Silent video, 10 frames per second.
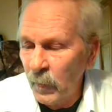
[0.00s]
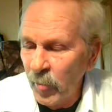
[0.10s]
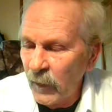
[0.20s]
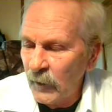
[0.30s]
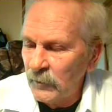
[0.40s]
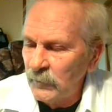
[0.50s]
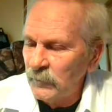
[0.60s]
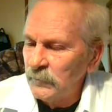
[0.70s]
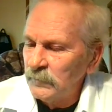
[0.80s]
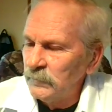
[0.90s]

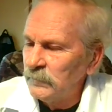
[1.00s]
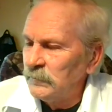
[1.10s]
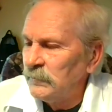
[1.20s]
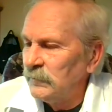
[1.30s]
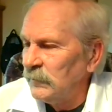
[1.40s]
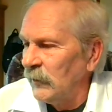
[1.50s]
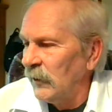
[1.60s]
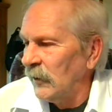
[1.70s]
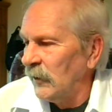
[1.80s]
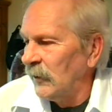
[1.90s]

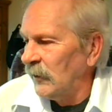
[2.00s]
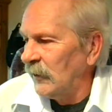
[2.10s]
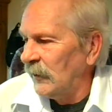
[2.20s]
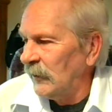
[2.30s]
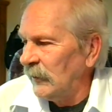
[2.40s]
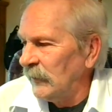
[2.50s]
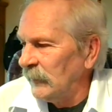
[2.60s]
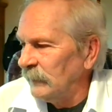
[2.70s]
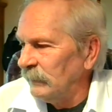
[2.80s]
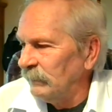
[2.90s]

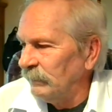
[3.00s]
(silence)